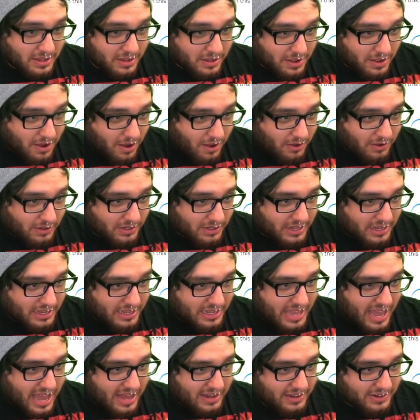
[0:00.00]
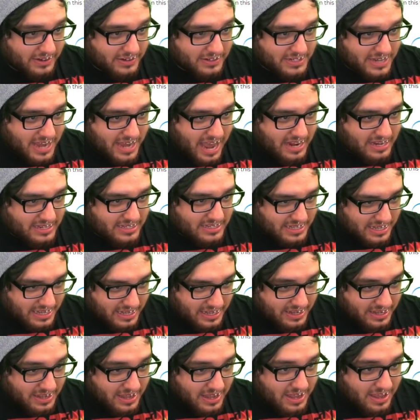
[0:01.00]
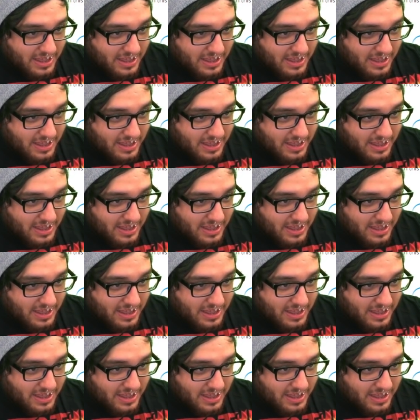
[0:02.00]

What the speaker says: called Galar Taxi,